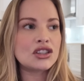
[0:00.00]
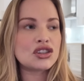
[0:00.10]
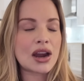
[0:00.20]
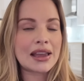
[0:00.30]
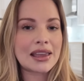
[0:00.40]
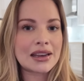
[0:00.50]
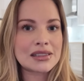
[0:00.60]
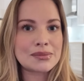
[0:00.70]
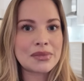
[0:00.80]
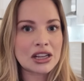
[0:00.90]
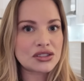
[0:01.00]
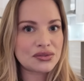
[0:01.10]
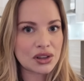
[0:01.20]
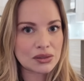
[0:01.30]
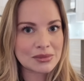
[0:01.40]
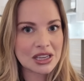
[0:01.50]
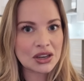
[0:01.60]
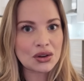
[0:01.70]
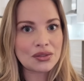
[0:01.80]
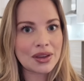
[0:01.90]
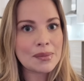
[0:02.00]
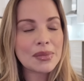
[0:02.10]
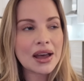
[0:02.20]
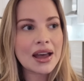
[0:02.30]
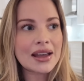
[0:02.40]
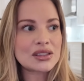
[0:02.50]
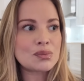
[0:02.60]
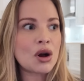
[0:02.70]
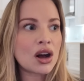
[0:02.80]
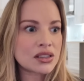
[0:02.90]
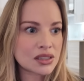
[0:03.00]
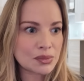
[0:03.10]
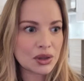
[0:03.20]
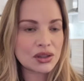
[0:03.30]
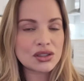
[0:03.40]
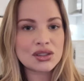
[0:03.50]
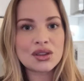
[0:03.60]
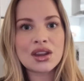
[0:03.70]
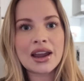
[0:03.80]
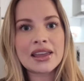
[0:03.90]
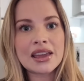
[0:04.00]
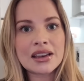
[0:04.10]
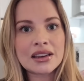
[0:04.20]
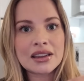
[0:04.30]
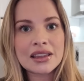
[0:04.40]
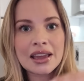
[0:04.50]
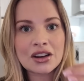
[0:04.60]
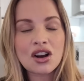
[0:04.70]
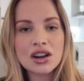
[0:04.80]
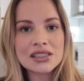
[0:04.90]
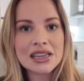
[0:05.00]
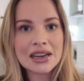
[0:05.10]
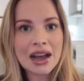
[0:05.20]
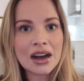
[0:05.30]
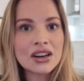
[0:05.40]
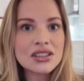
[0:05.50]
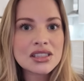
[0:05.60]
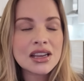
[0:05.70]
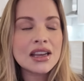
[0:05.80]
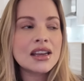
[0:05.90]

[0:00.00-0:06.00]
try and get as much filmed in November as possible so that I can get content out.